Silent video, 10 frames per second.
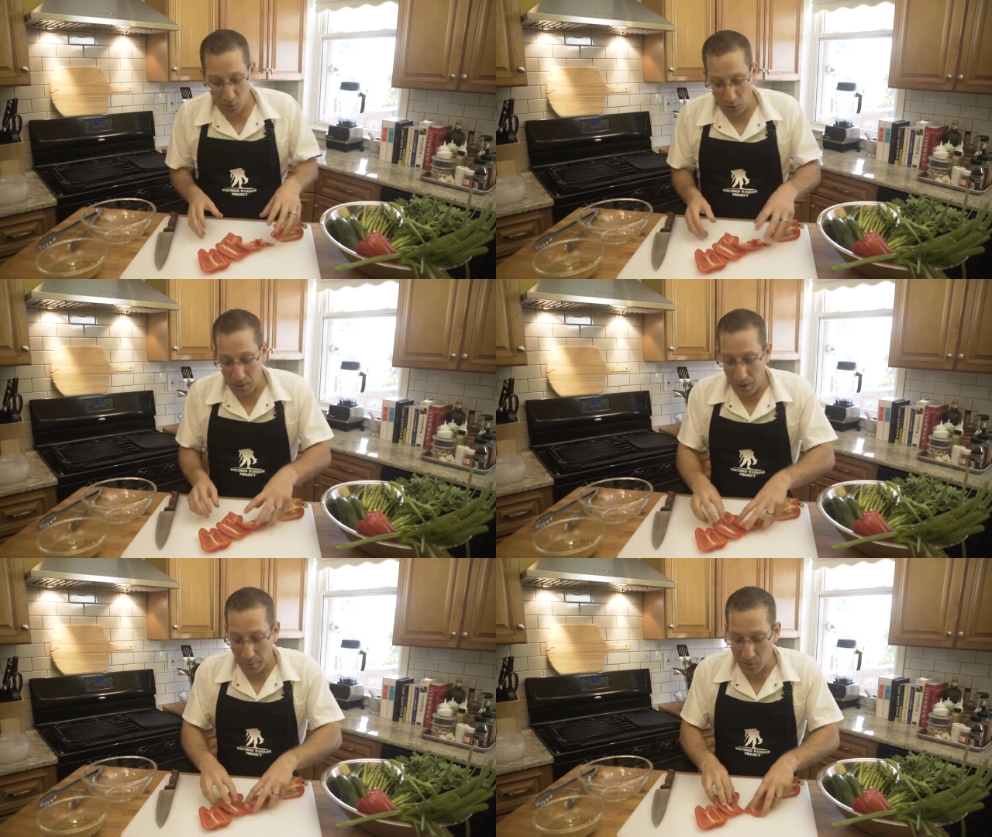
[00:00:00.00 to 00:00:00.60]
the
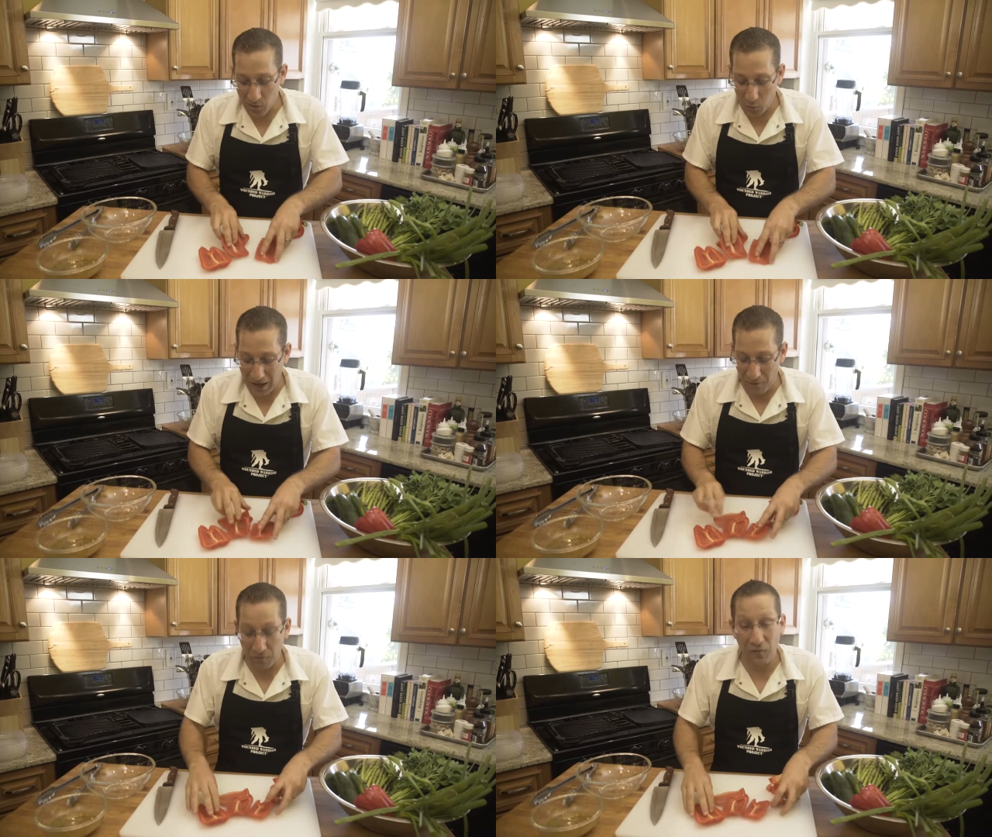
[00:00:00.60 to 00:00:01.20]
red pepper so we
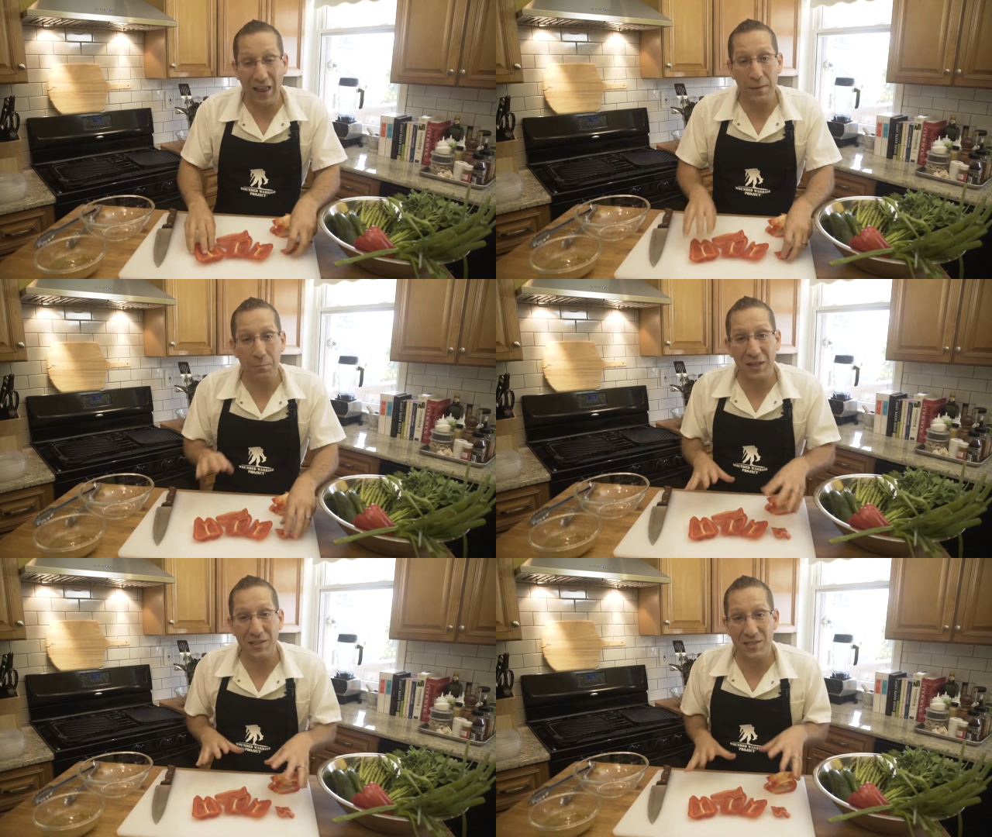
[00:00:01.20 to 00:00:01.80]
have flat
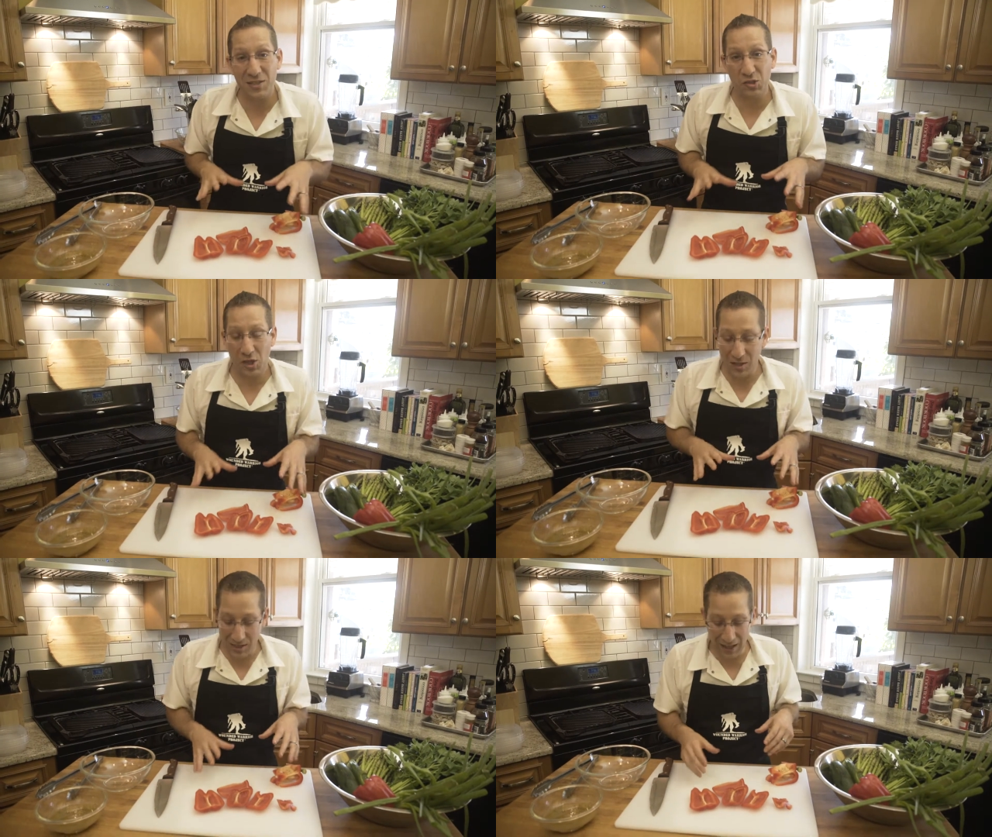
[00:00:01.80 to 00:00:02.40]
pieces
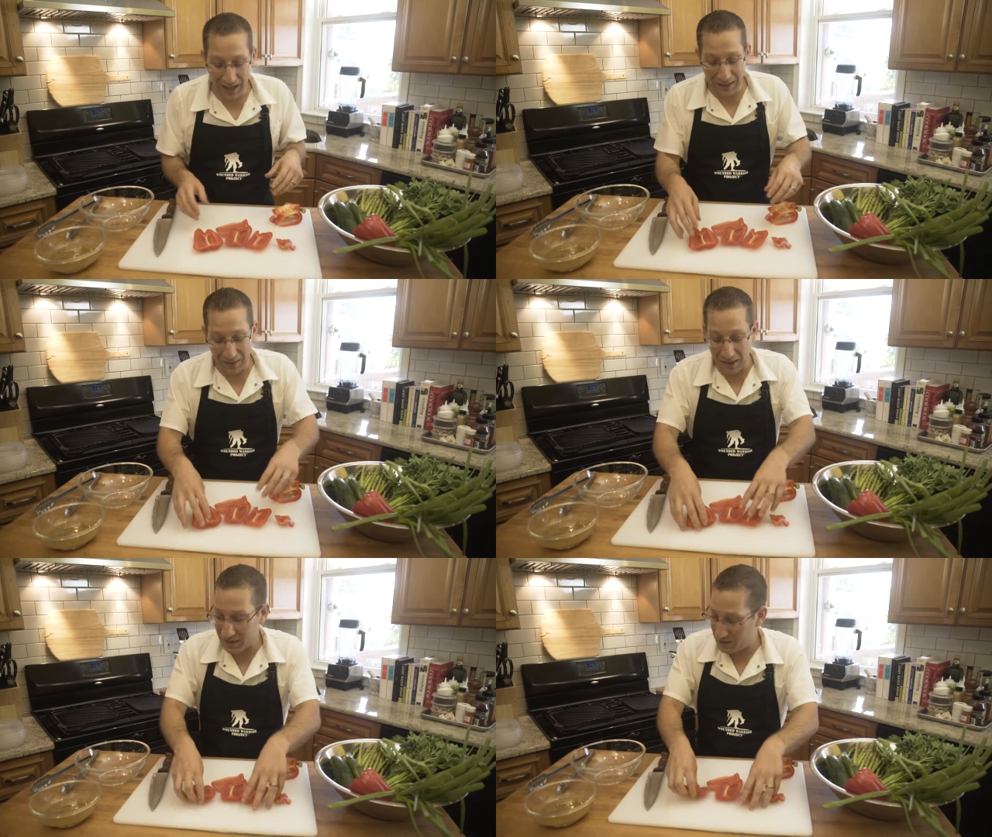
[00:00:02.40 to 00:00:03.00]
just like
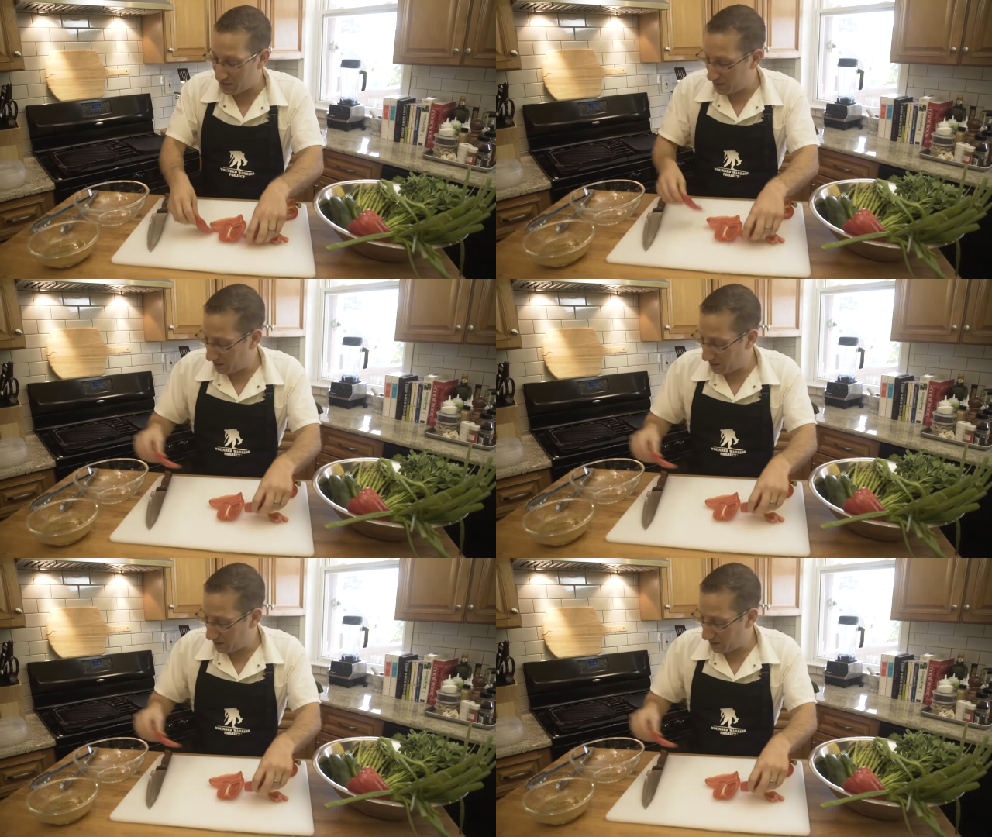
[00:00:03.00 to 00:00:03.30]
this.